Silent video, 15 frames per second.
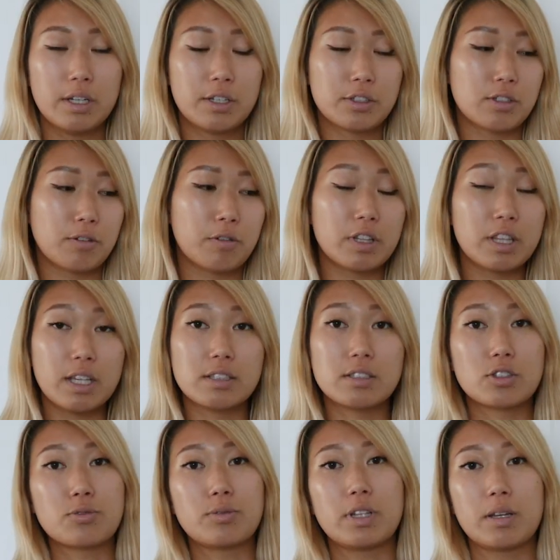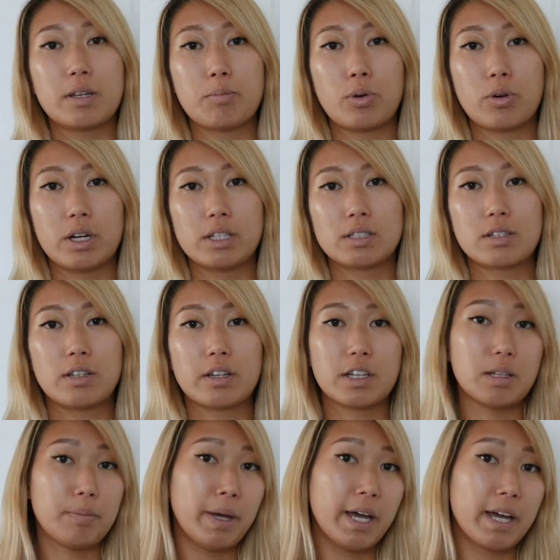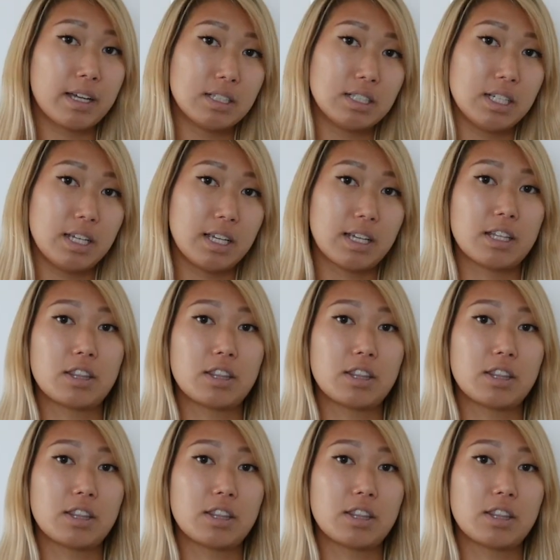So for these, it's really important to look at the packaging,